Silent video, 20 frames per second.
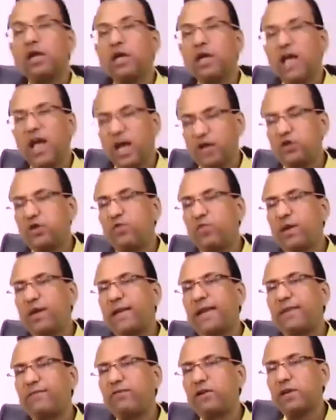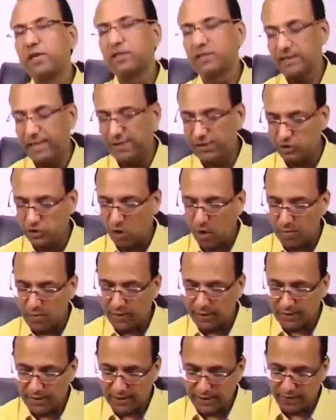Actually, one alveolus is
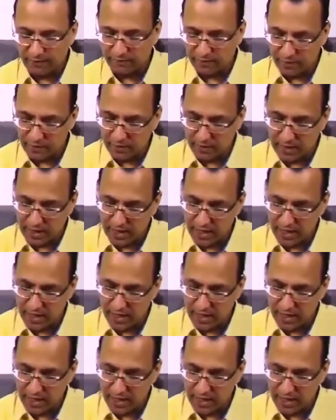communicating with